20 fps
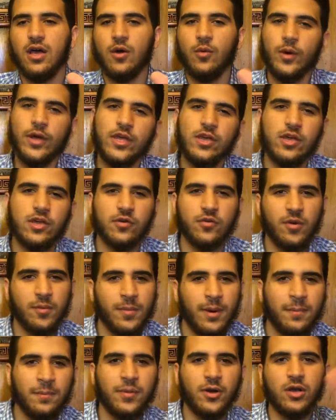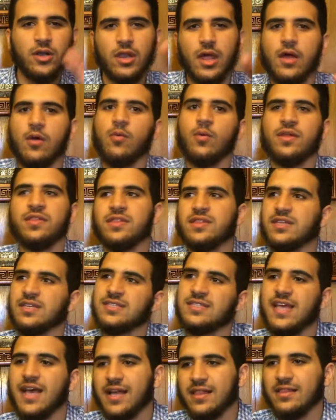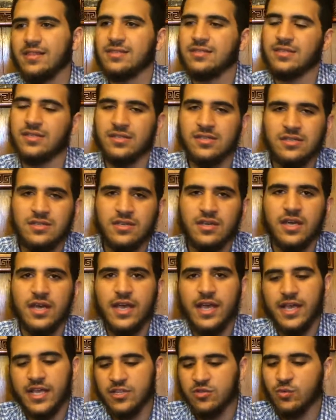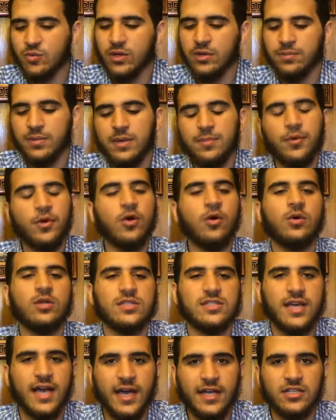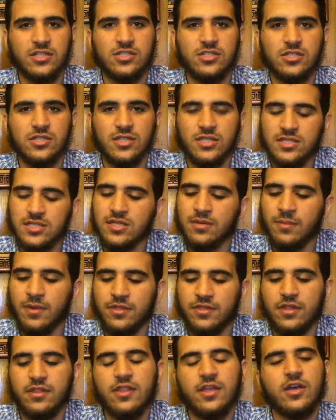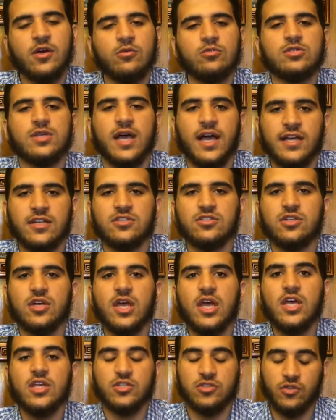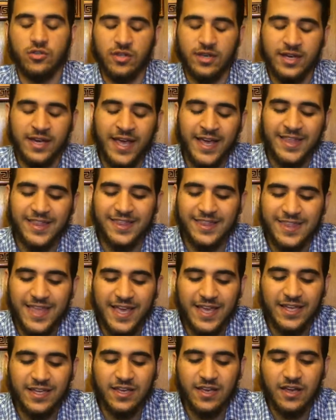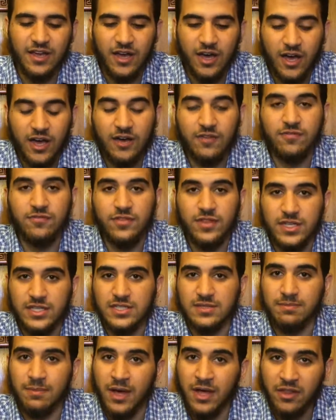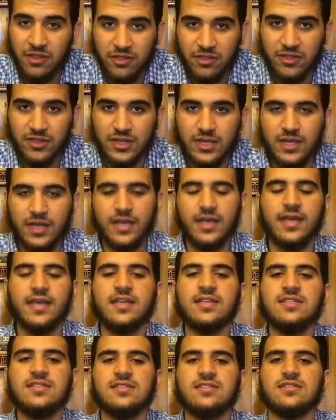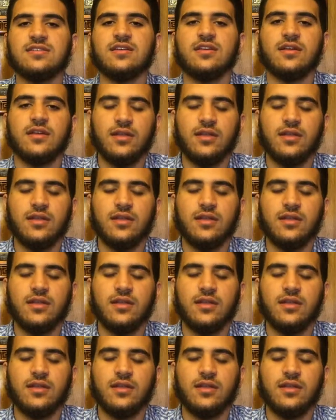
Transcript: A way you can remember, like, when exactly this is when people go to Hajj. This is the month that they go to Hajj. So the 9th day of this month is